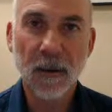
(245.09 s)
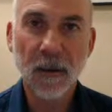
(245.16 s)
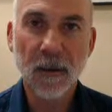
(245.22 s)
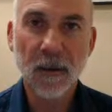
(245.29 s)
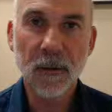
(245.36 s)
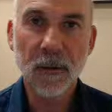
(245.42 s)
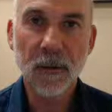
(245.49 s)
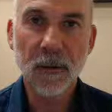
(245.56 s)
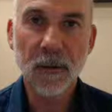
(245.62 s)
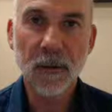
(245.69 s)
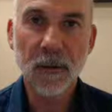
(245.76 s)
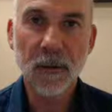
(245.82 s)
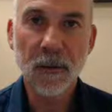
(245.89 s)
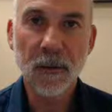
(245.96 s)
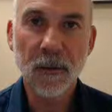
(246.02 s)
you
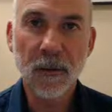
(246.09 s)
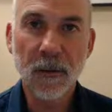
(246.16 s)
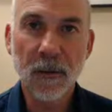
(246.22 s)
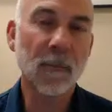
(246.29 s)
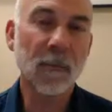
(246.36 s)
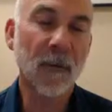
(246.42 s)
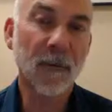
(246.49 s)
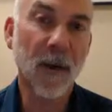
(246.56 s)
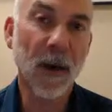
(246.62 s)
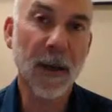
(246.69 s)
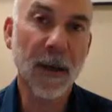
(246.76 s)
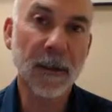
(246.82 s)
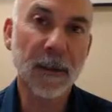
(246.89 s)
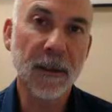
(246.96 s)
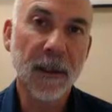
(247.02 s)
most of the time will
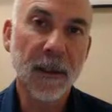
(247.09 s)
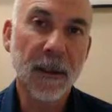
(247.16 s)
find